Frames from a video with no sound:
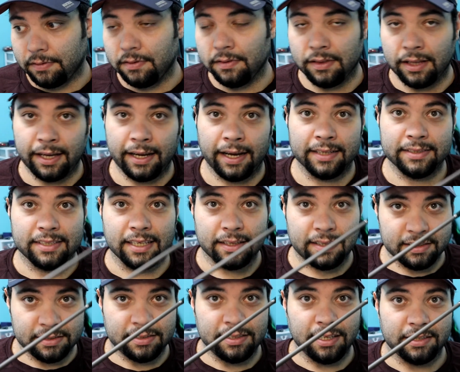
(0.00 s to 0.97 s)
like I said,
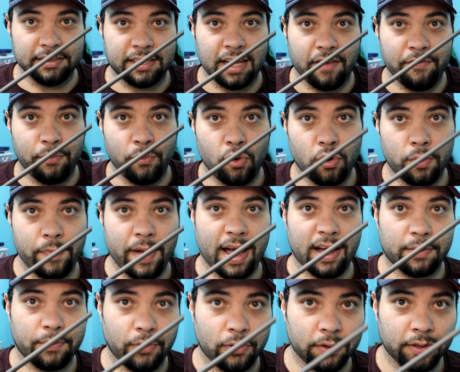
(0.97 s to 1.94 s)
this does have more
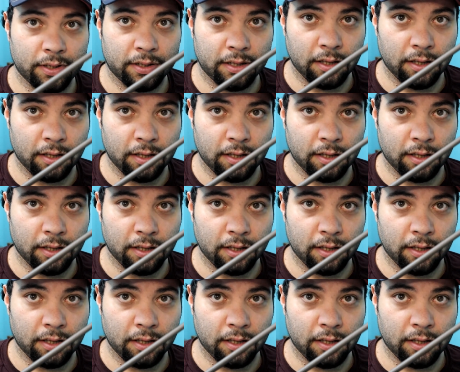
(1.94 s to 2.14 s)
backbone than